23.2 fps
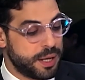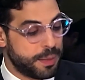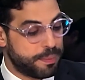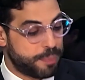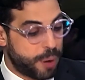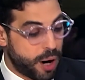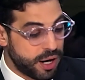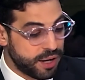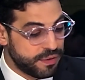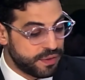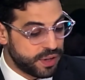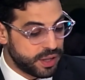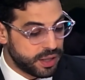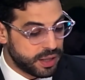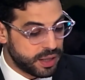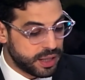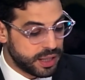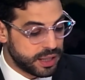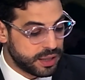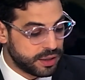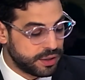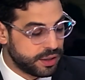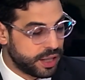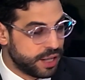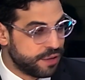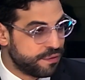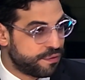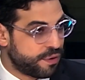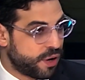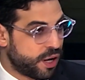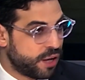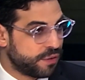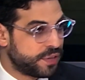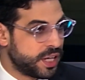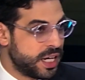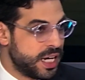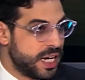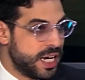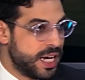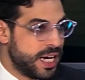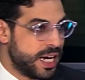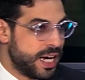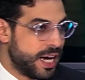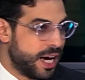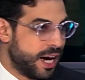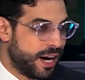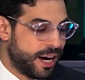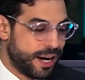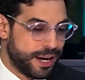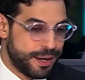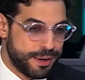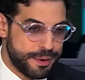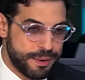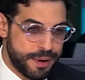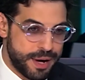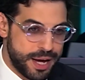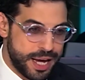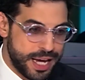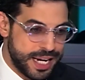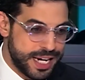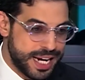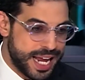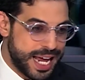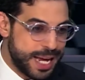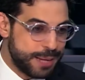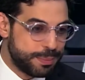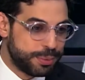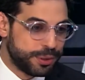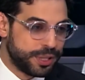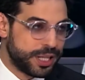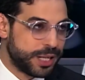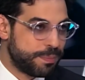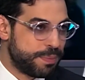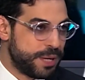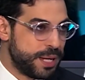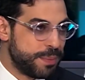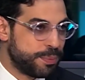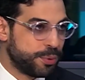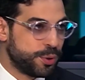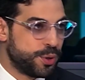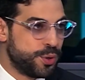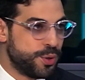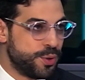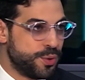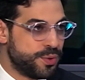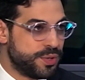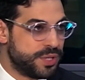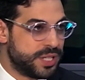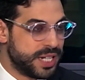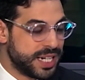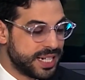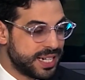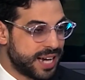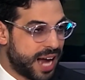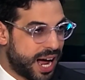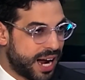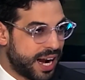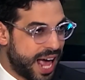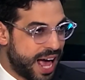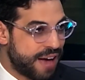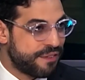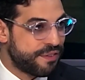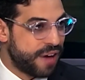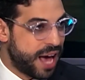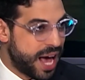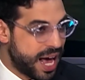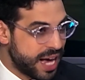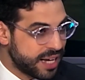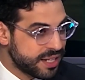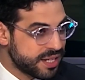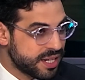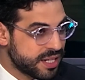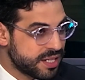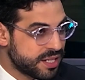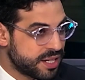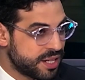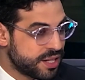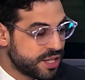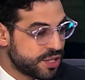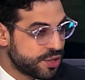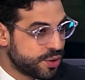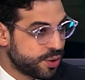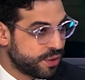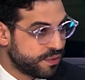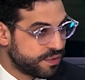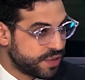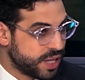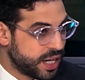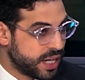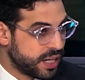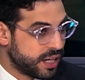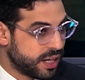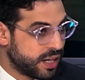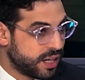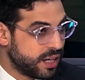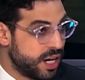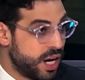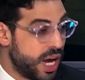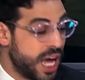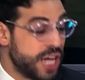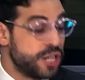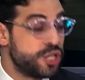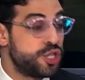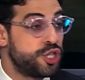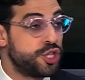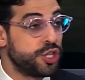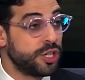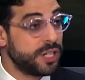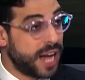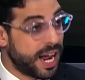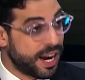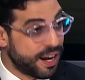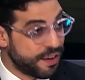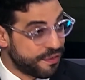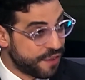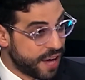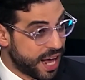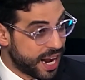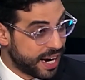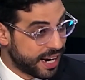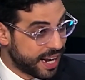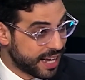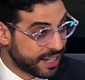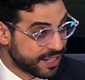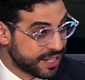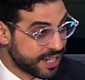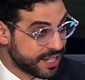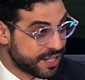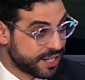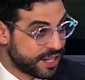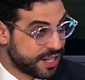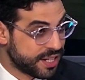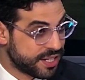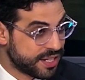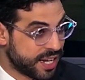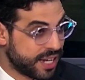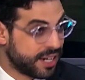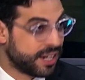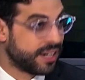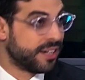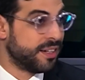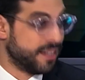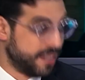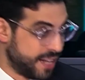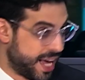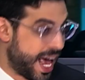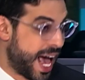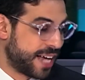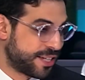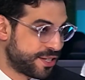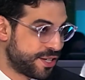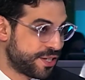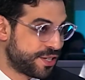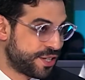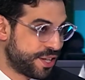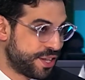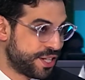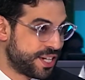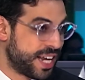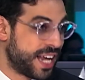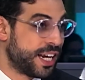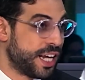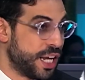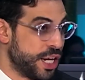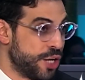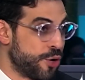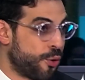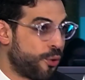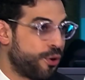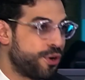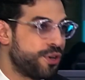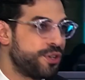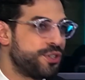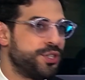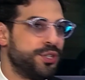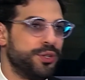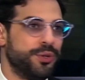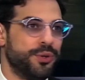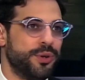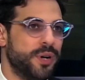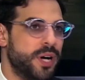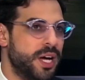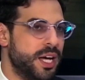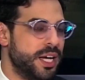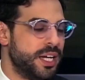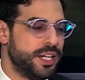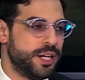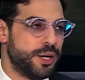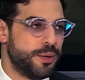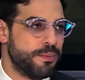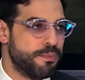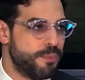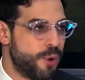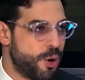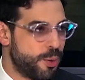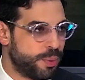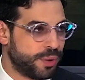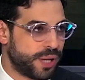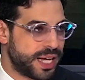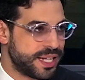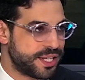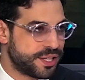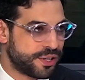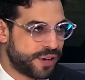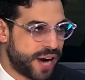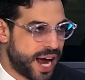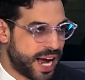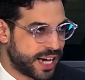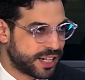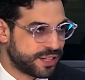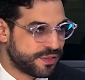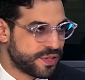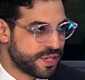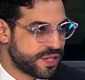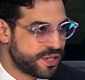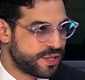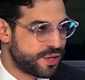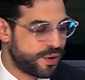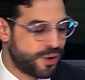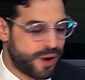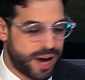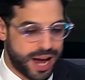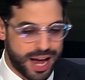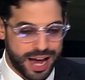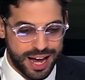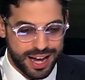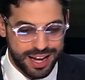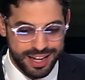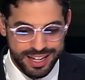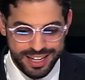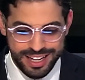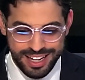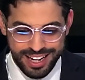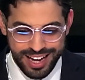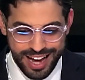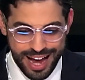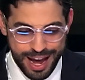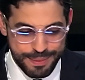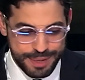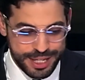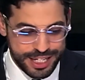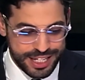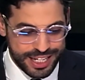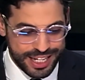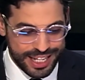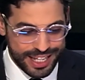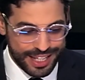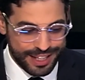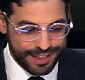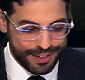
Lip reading: a part of it involved enabling people who did not have access to this sort of data and should not have had access to this data, access to the data in order to, you know, mobilize their activists. So, I mean,